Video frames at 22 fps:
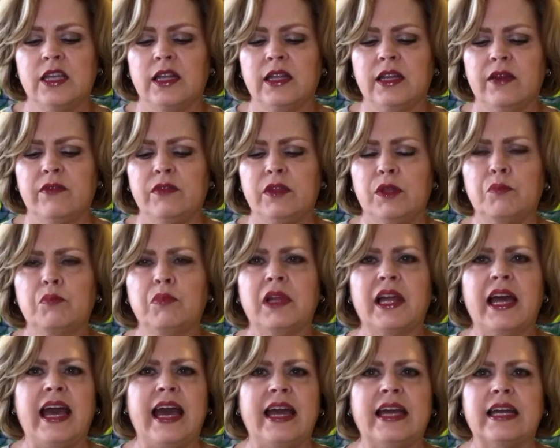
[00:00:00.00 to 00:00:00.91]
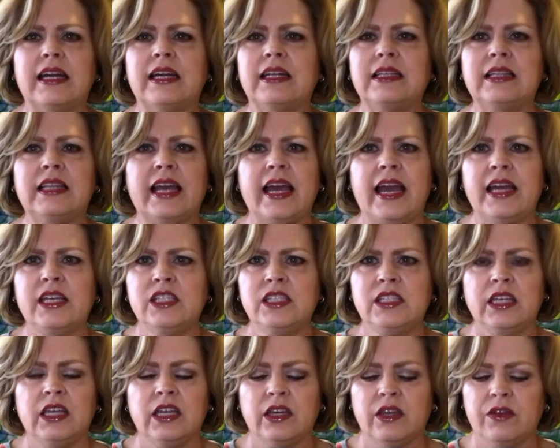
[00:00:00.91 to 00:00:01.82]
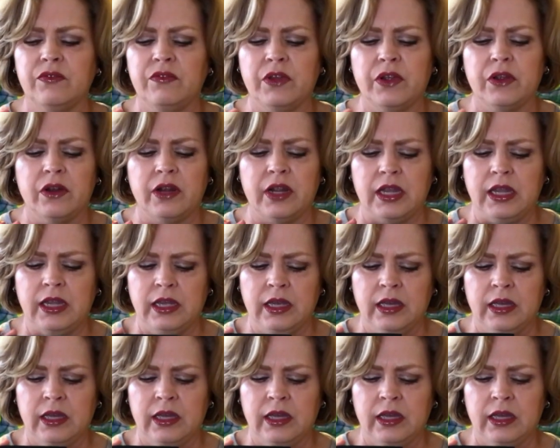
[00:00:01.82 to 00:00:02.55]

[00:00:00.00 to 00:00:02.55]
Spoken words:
I love the black classic, very